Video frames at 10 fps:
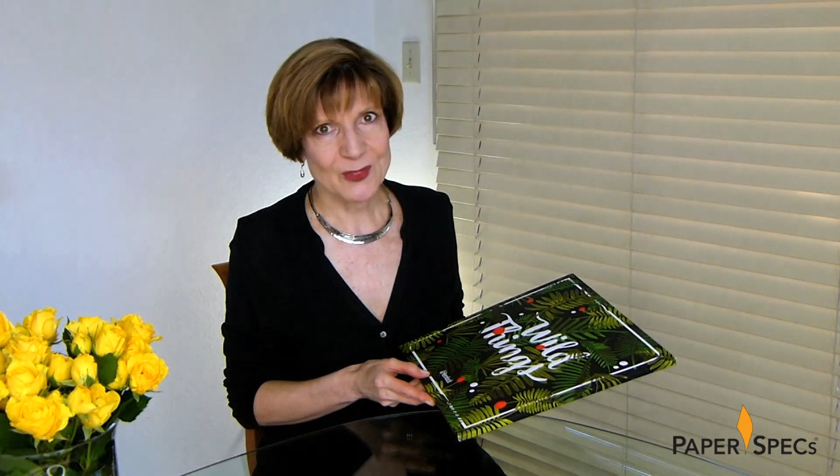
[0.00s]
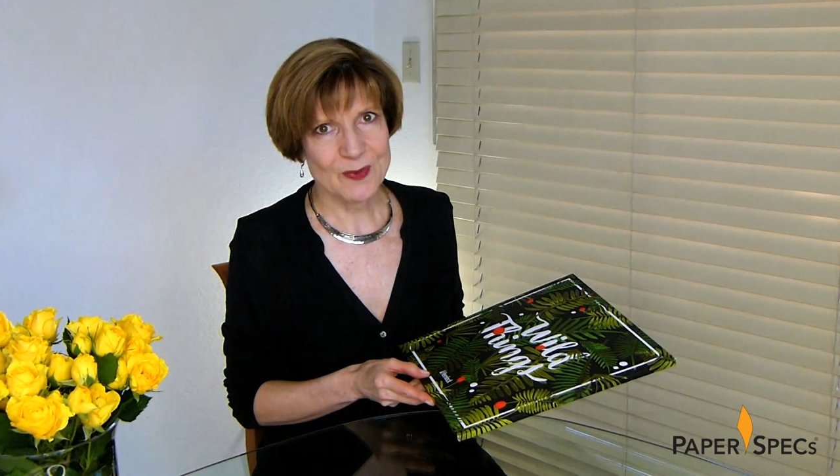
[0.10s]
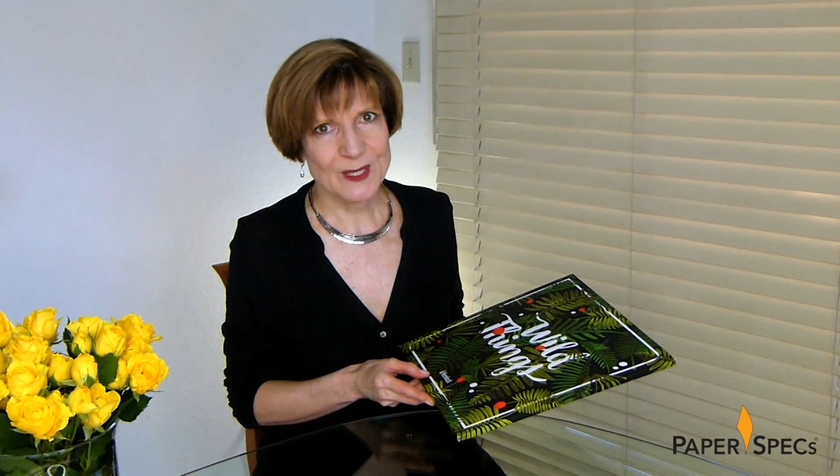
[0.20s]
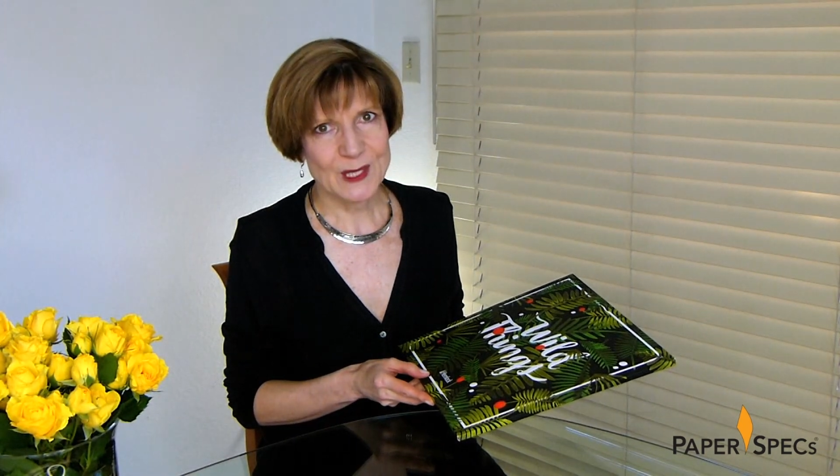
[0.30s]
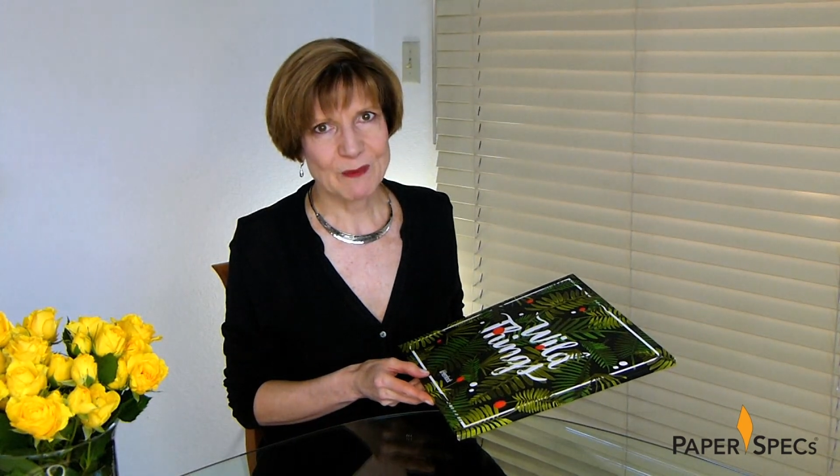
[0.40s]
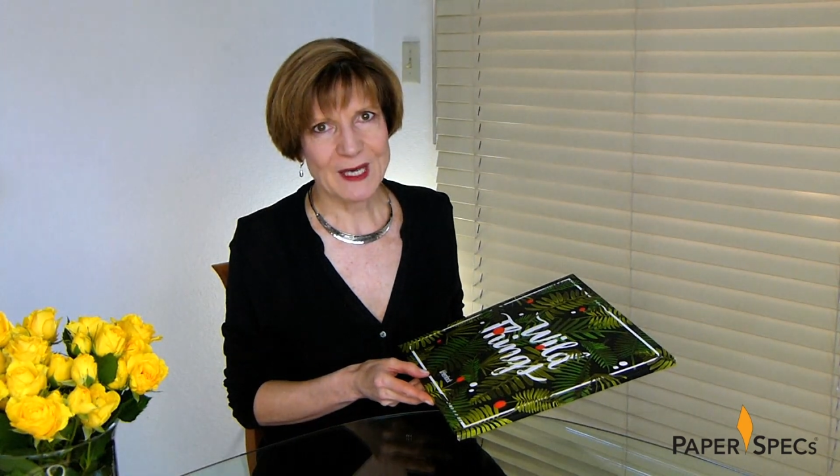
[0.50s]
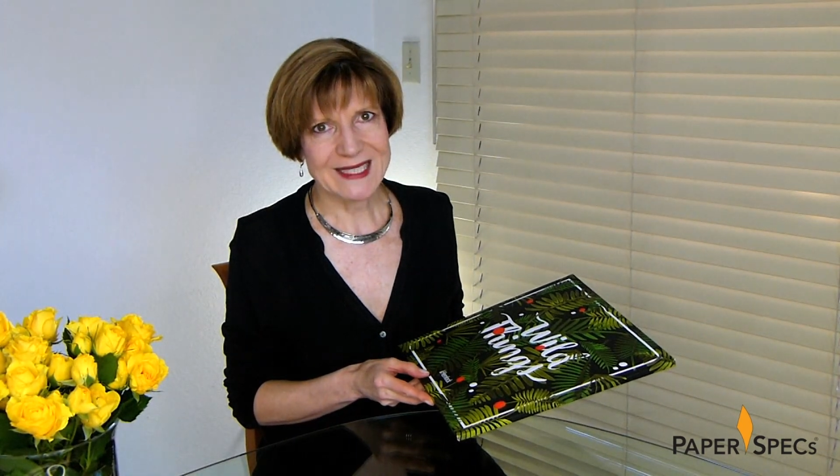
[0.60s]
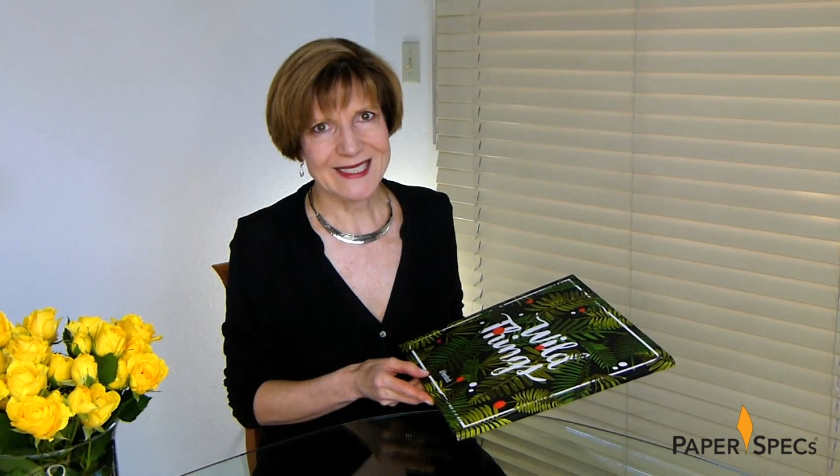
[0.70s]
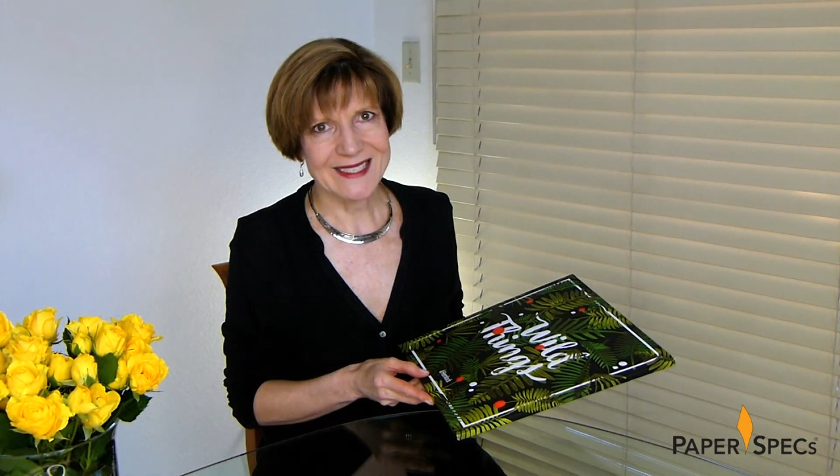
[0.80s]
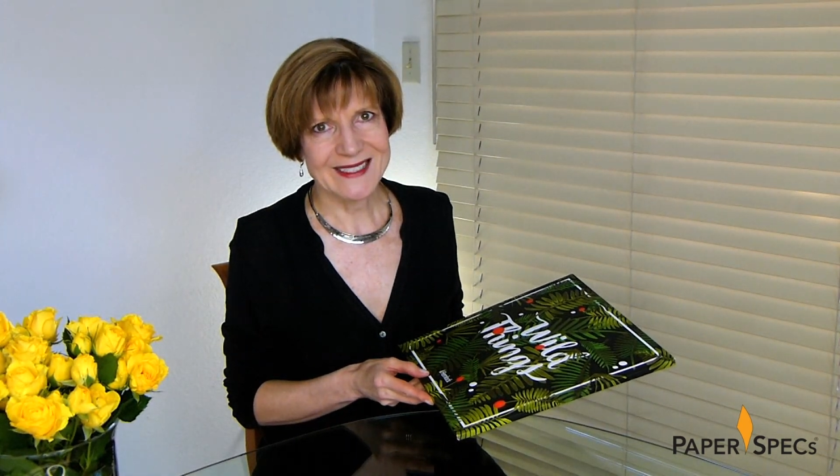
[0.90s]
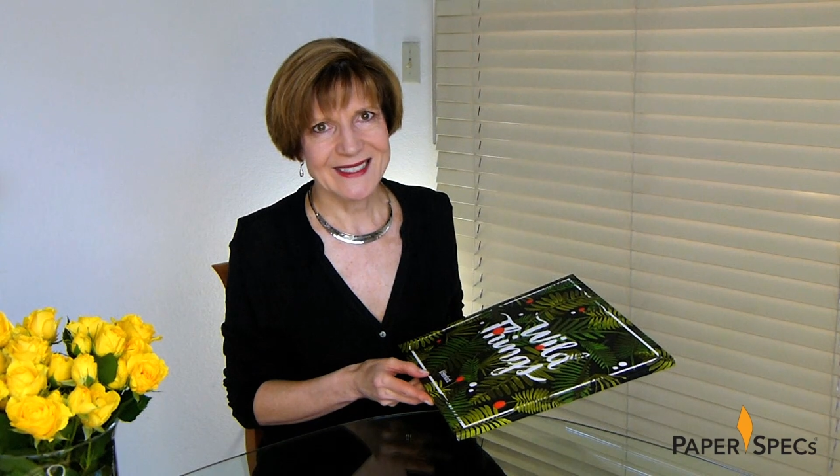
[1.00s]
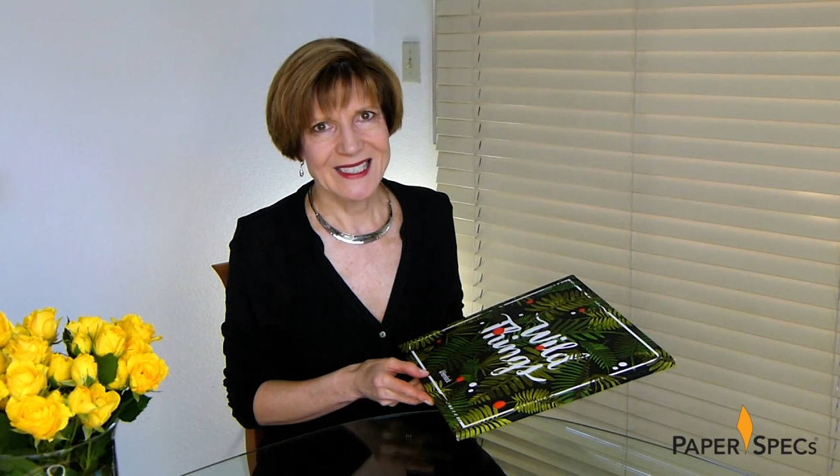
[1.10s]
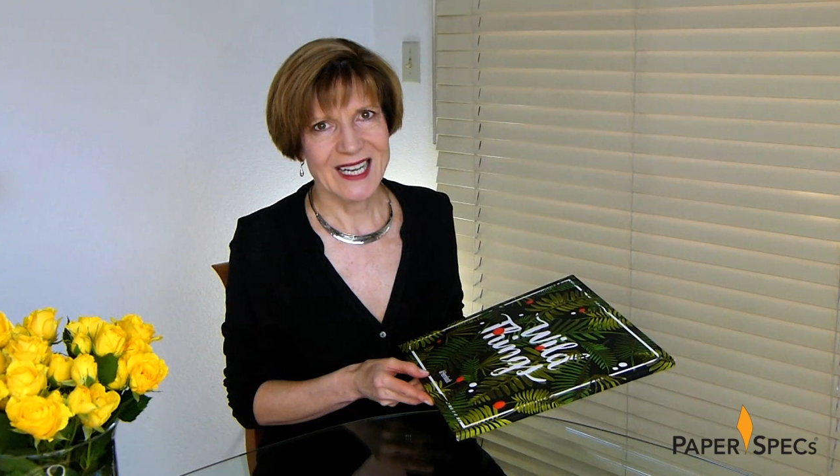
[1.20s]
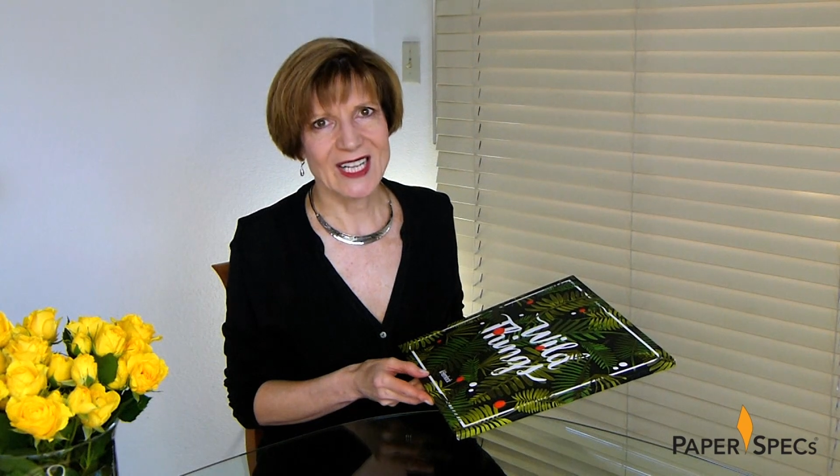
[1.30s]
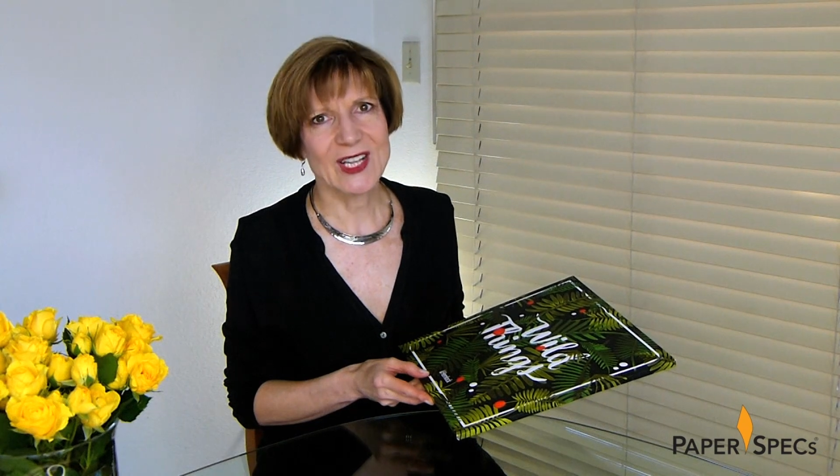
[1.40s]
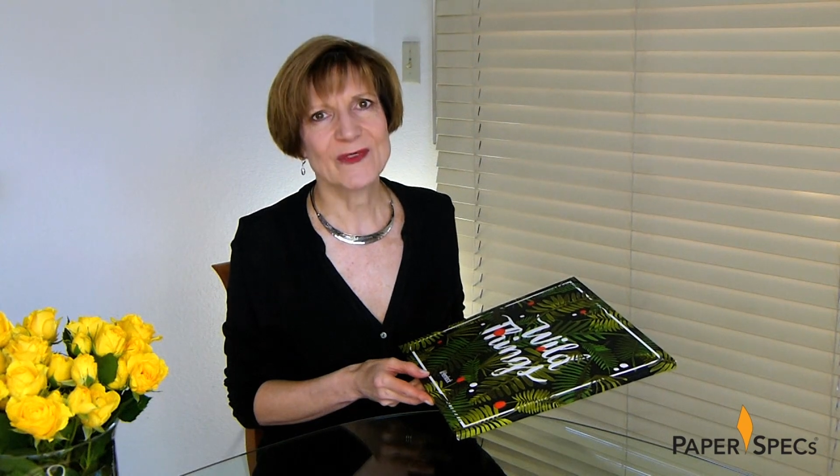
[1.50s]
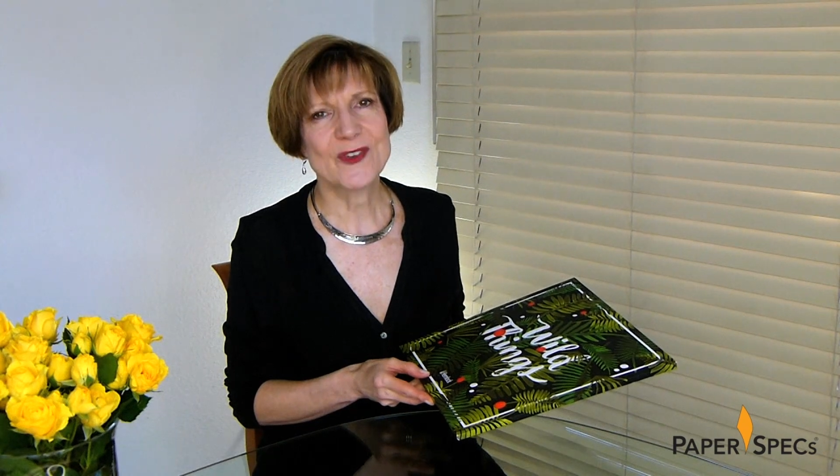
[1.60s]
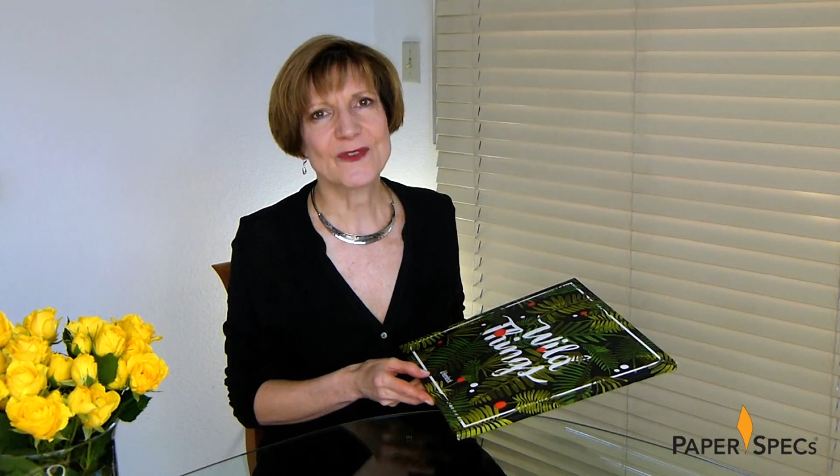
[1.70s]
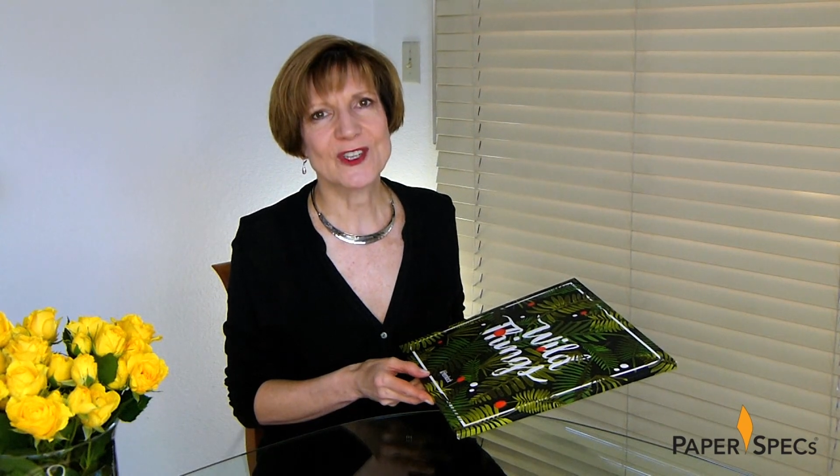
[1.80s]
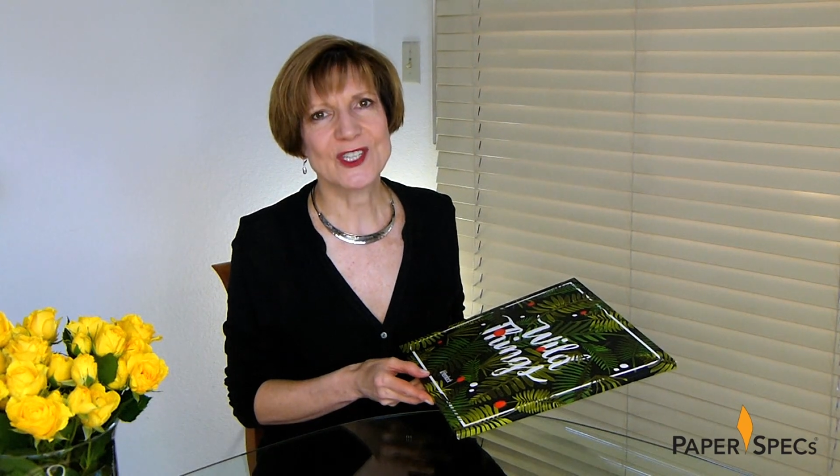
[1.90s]
printed pieces. I love
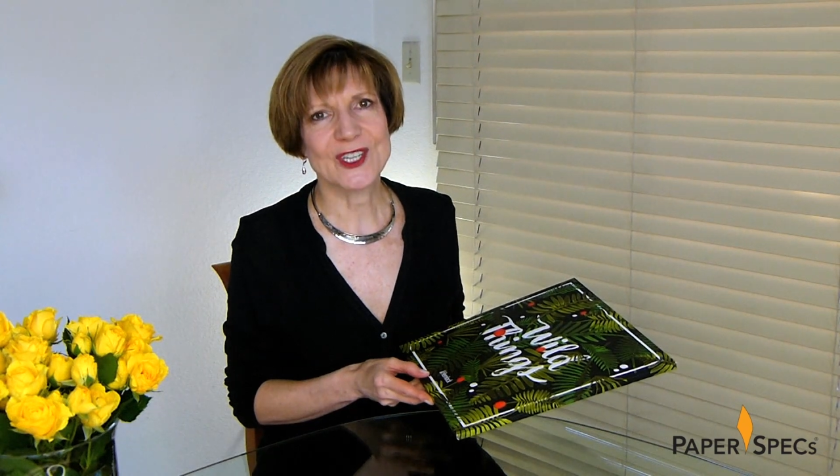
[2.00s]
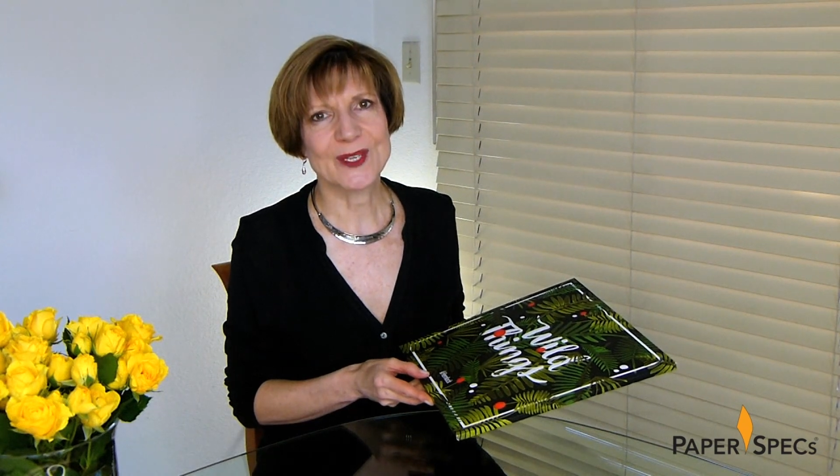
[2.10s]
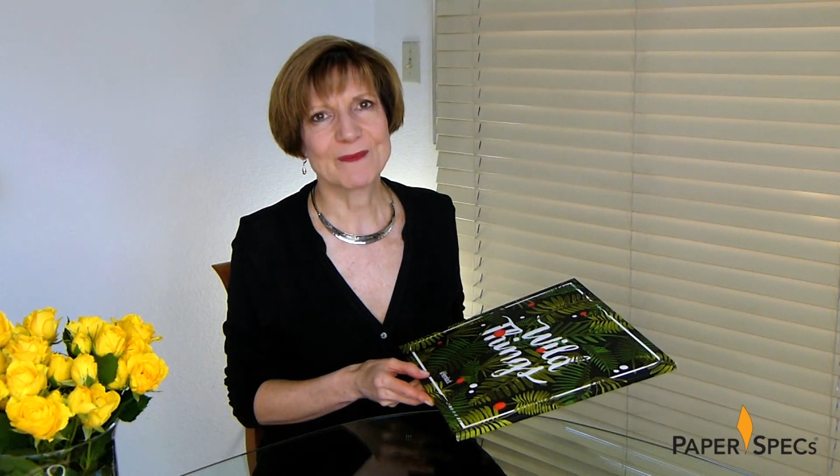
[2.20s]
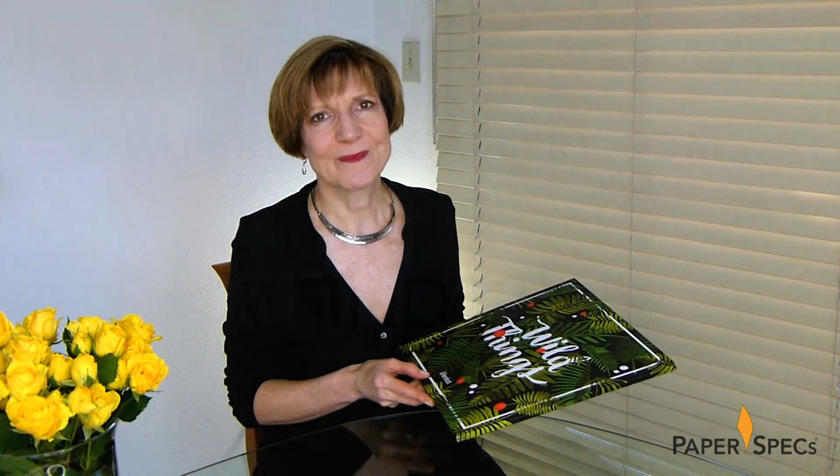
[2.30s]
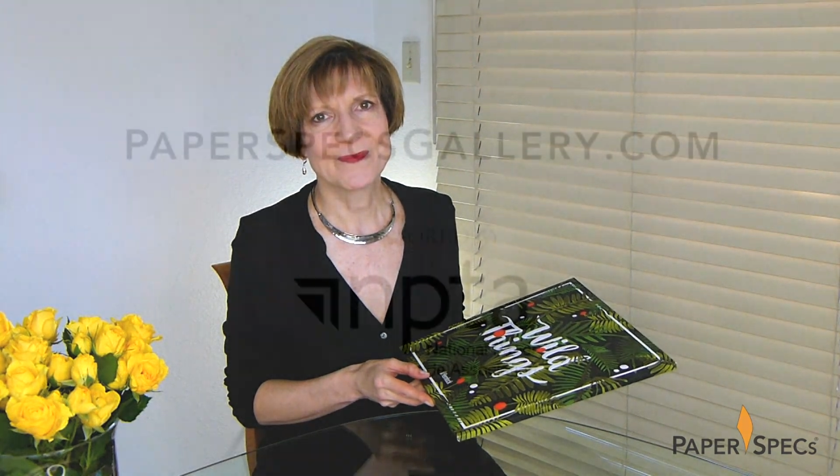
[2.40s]
to feature them.